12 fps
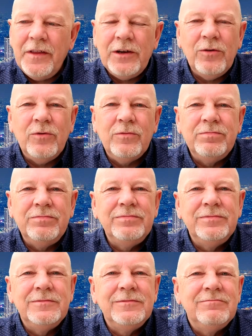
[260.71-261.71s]
the little
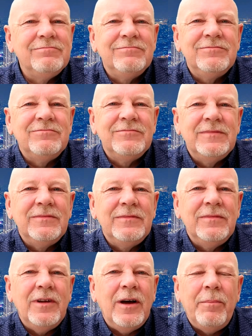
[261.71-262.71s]

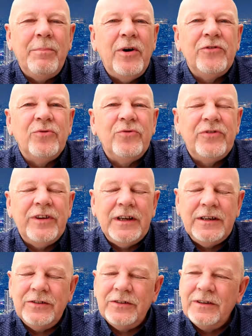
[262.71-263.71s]
uh, puzzles and
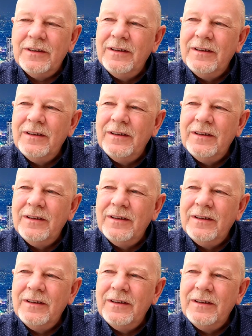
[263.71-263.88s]
things.